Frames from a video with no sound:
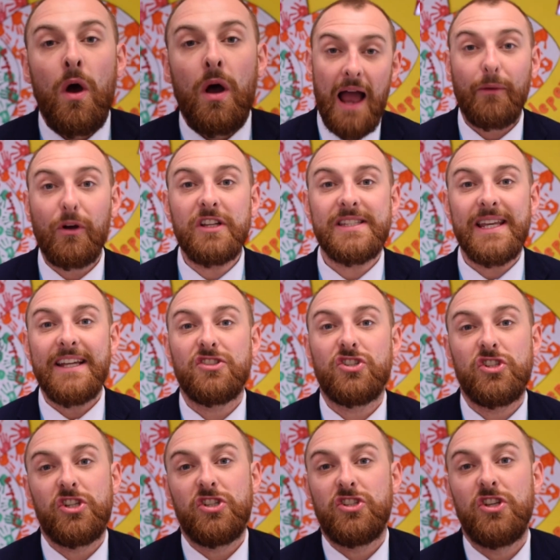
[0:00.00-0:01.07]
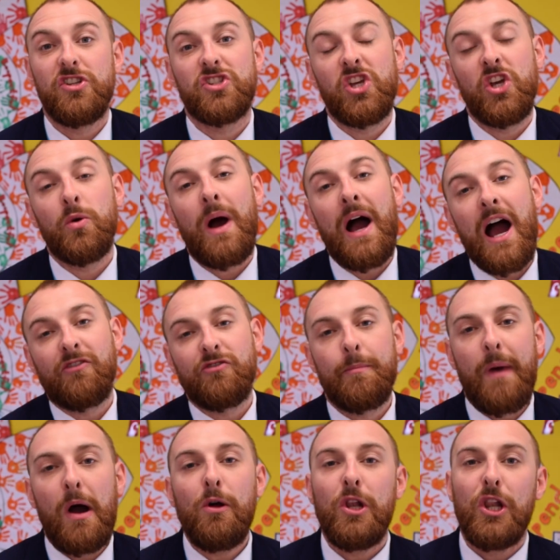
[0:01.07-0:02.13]
I'm going to introduce you to our
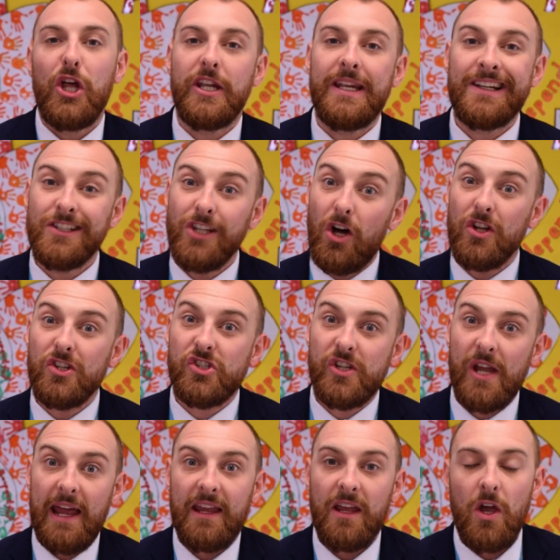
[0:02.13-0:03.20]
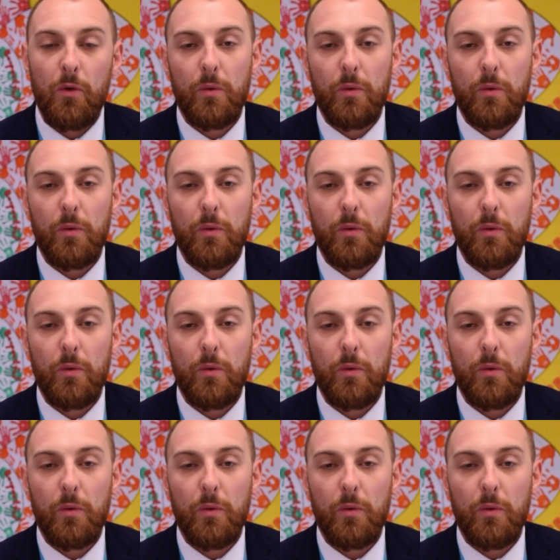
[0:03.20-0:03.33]
remote learning launch day,